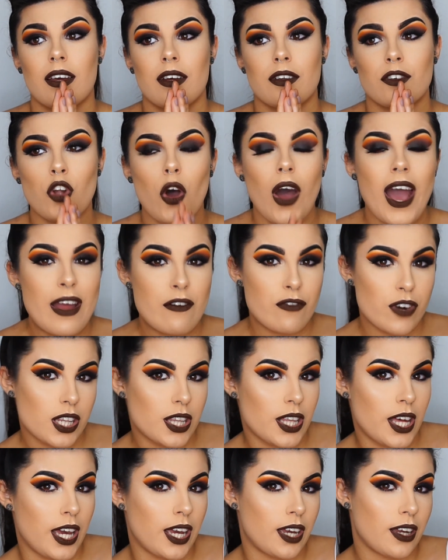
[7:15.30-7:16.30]
not
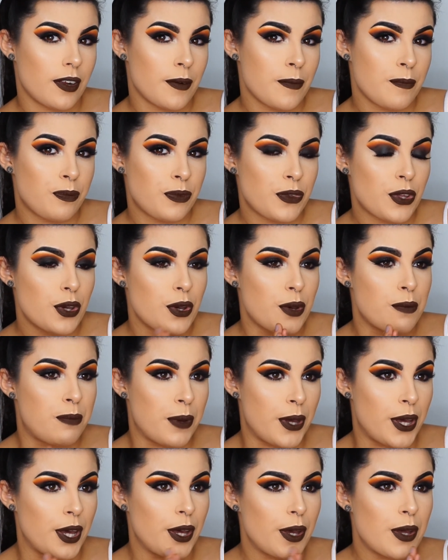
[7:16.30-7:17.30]
everything,
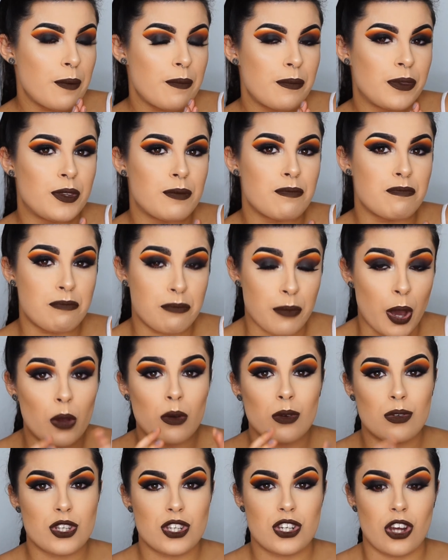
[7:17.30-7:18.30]
but
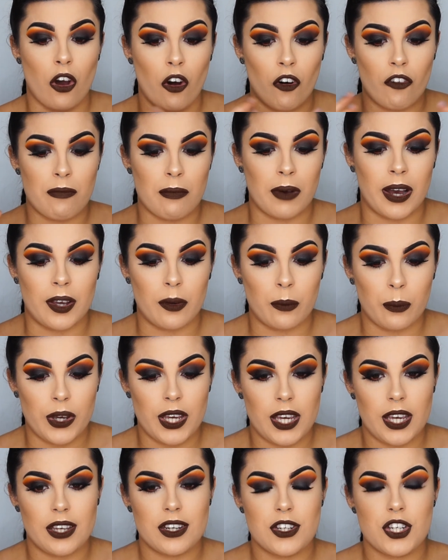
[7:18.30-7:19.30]
most of my
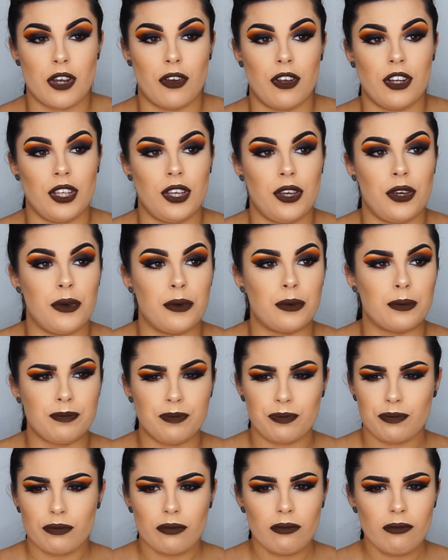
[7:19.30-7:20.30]
week, showing you
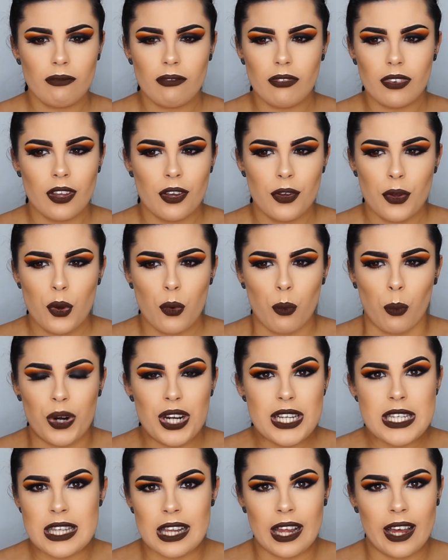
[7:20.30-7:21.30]
what
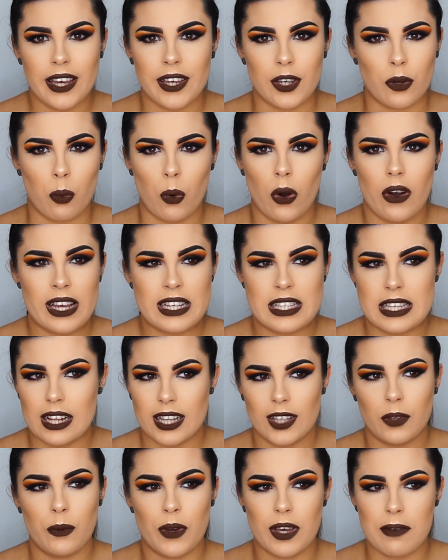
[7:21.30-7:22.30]
it's like, what
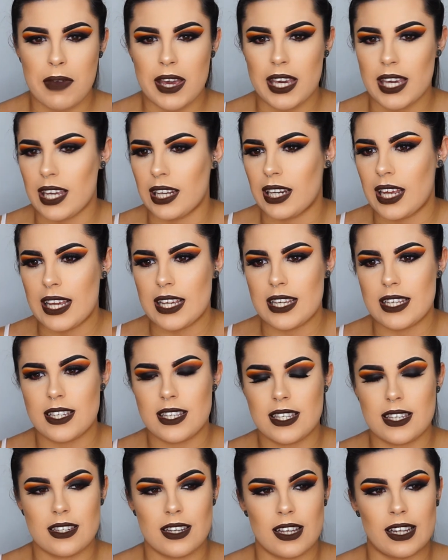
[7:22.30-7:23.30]
exactly wig making
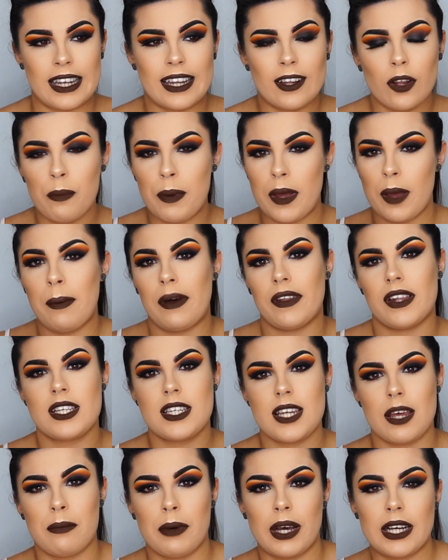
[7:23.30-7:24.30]
is, a little bit about the
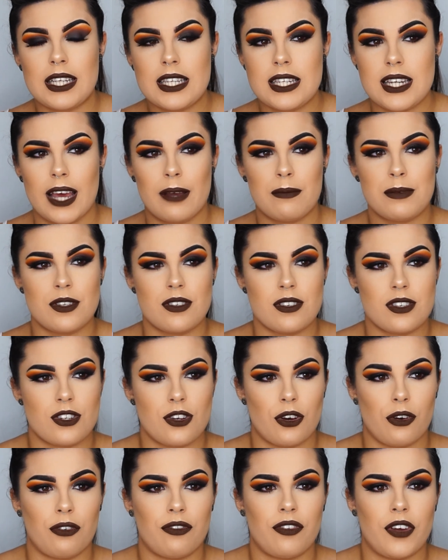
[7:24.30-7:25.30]
step-by-steps and
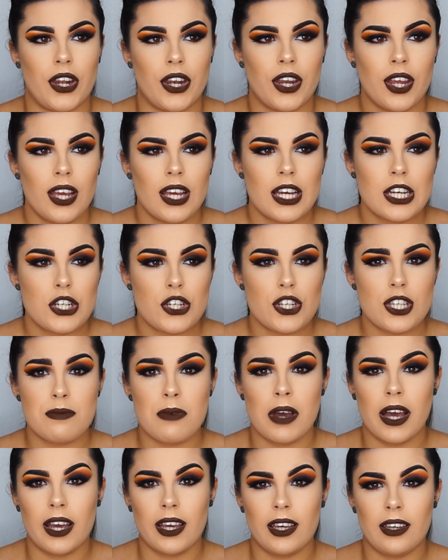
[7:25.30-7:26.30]
stuff, and just
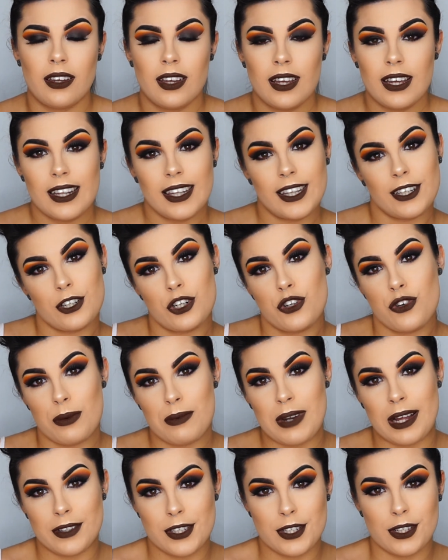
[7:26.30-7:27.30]
my little trip
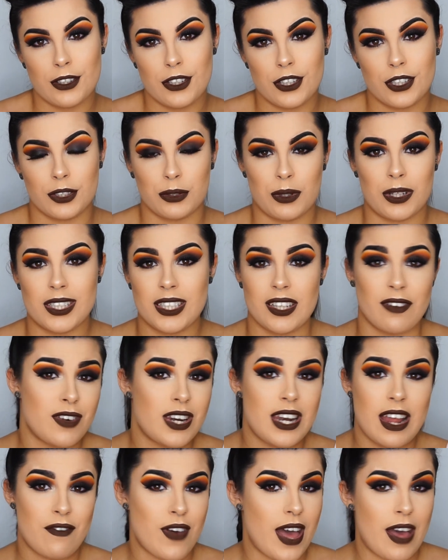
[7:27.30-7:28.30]
down to London as well, because I've
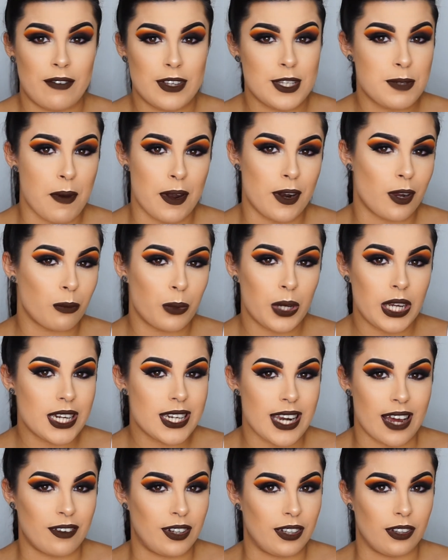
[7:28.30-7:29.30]
never ever spent a week
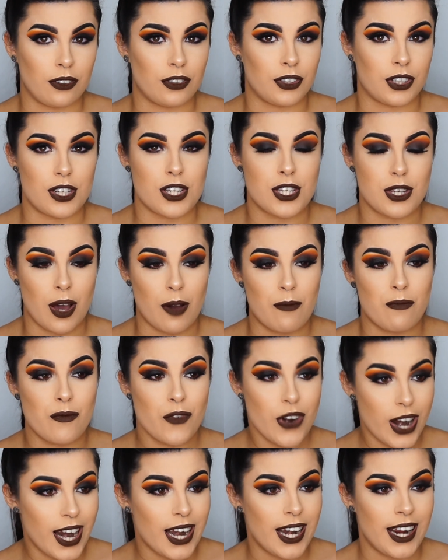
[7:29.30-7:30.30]
down in London, so I'm
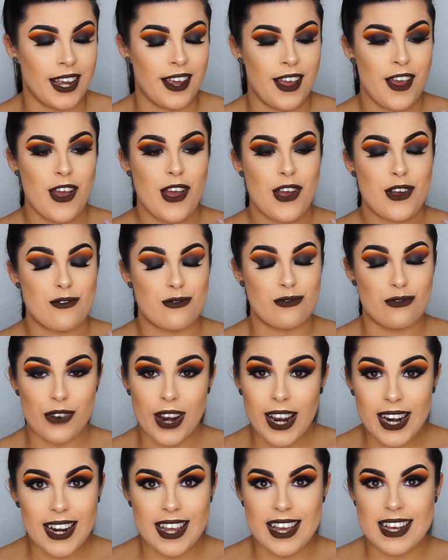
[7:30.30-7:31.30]
really,
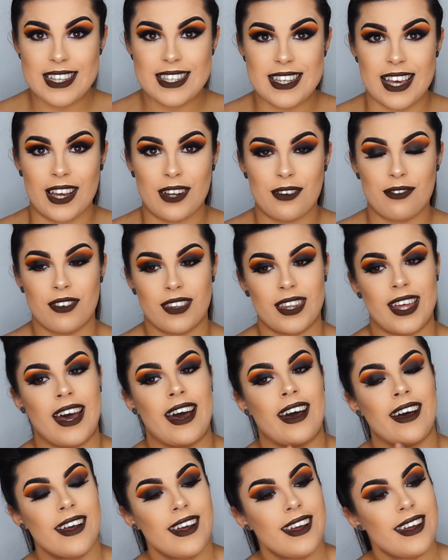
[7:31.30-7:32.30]
really excited for
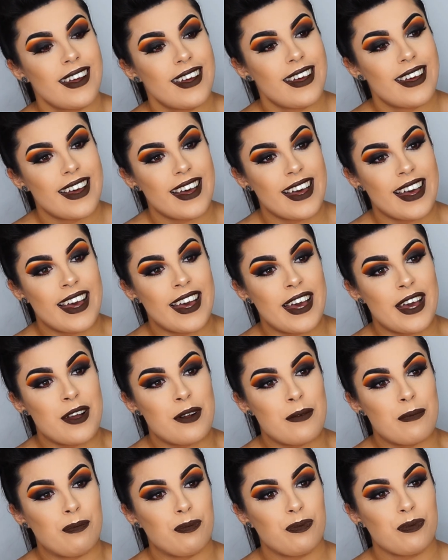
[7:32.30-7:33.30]
that.
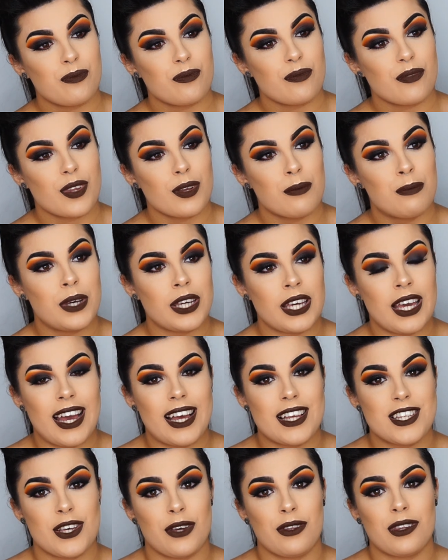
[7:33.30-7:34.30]
But yeah,
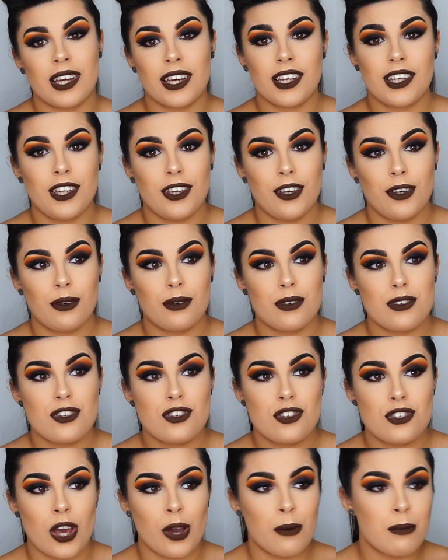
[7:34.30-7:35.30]
so thank you
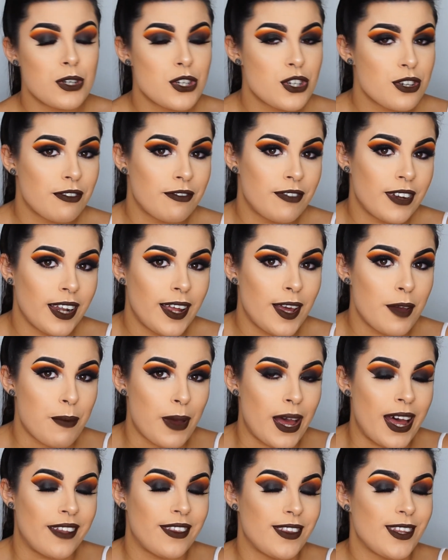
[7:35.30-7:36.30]
so much to Phillip
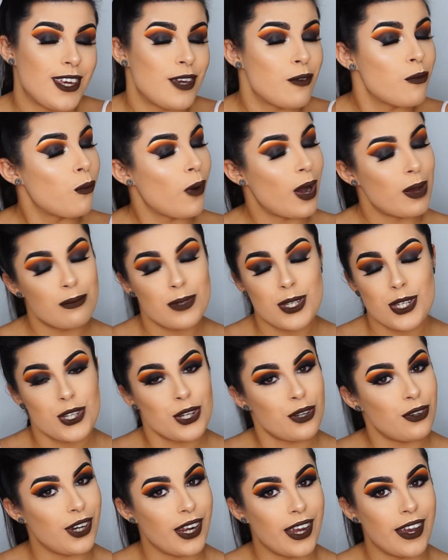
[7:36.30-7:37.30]
and the Wham
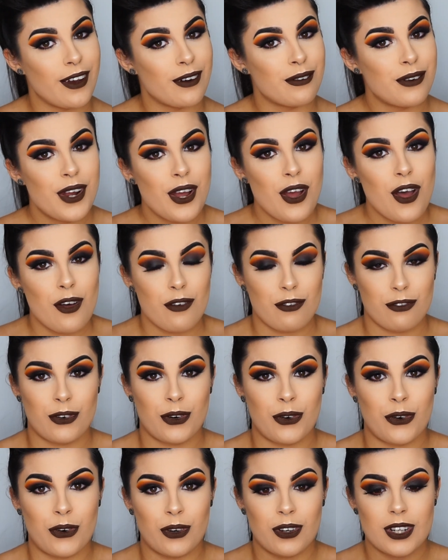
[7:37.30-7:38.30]
Studio
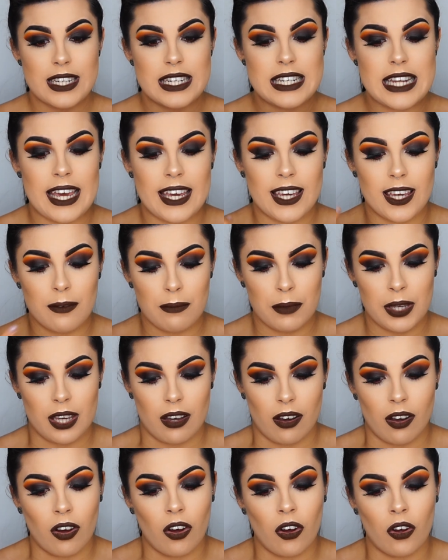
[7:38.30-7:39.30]
for taking me
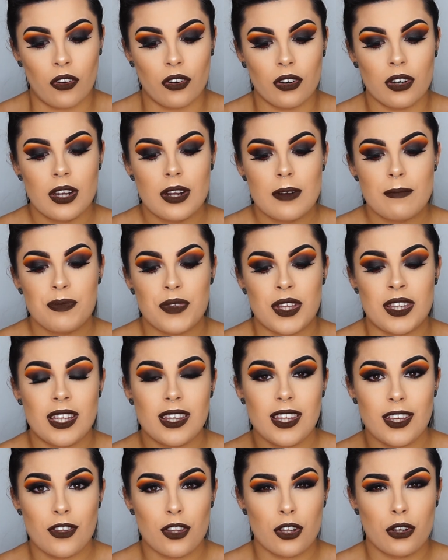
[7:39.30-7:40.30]
on. I think
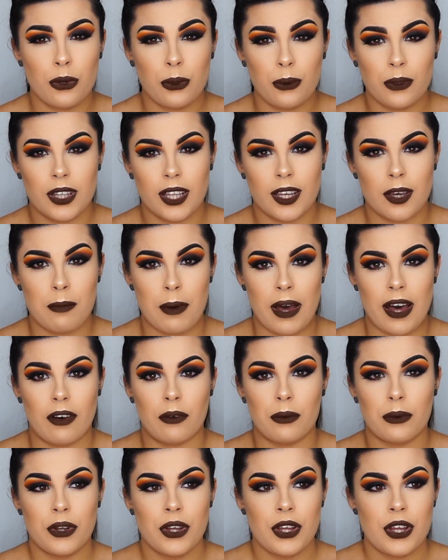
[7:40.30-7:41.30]
the other cool thing
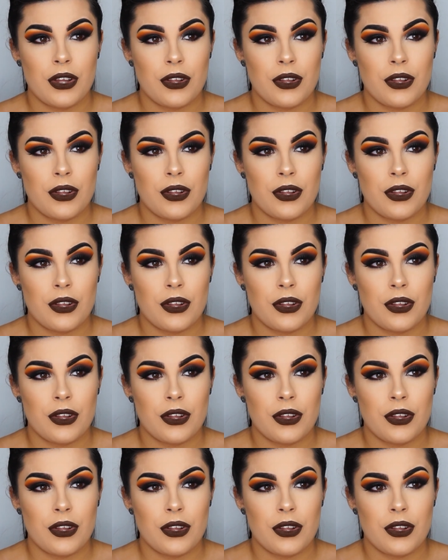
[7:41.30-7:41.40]
about